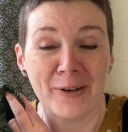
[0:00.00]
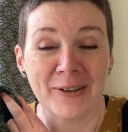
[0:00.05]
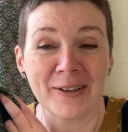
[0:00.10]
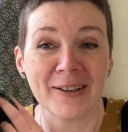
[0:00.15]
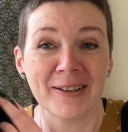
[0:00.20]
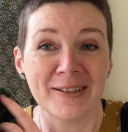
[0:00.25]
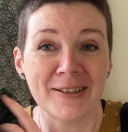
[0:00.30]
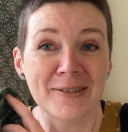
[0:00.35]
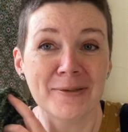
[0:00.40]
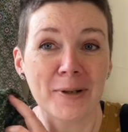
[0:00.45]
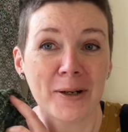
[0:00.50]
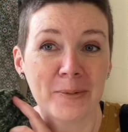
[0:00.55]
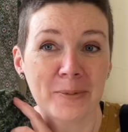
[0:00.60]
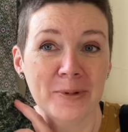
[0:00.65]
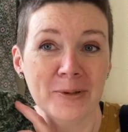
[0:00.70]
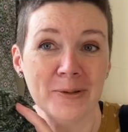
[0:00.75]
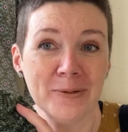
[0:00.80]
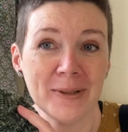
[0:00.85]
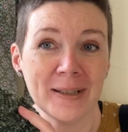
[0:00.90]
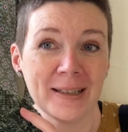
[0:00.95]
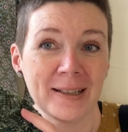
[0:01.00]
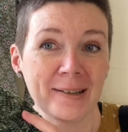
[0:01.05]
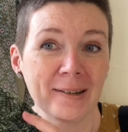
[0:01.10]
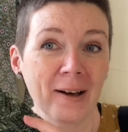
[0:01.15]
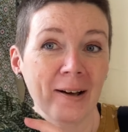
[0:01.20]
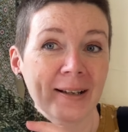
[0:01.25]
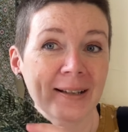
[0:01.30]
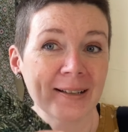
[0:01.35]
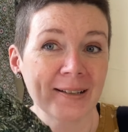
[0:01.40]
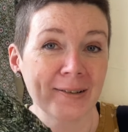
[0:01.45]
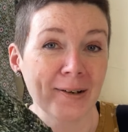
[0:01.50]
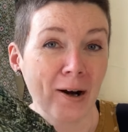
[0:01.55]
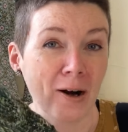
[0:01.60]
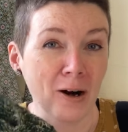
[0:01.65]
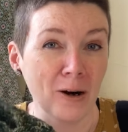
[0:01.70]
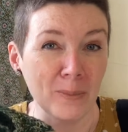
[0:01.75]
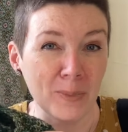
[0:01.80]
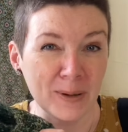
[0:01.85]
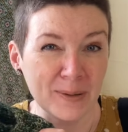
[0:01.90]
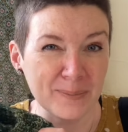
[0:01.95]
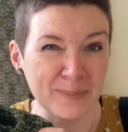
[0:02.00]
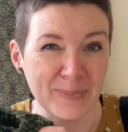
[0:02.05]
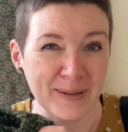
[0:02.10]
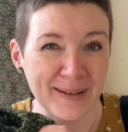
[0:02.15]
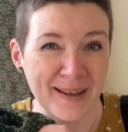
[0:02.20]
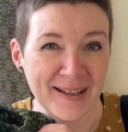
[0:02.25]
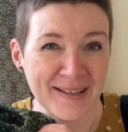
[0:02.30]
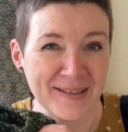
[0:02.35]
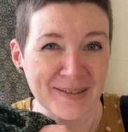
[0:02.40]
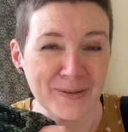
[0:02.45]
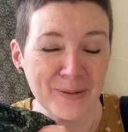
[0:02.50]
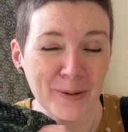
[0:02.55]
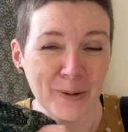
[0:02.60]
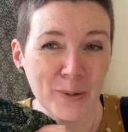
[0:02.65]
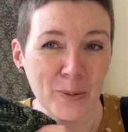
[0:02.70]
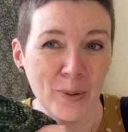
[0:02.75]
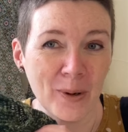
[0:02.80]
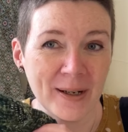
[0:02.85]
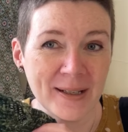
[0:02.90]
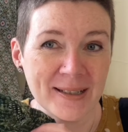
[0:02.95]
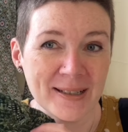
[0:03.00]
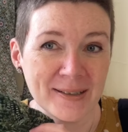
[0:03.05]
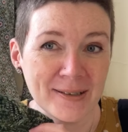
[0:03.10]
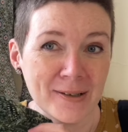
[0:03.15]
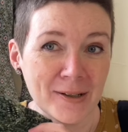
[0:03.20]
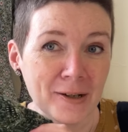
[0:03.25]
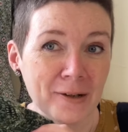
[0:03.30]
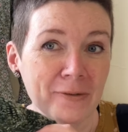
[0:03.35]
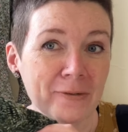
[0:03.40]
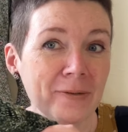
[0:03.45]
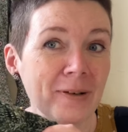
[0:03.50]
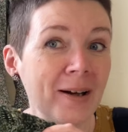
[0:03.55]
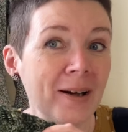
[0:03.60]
I knew I would really like a garment, but that's not quite enough.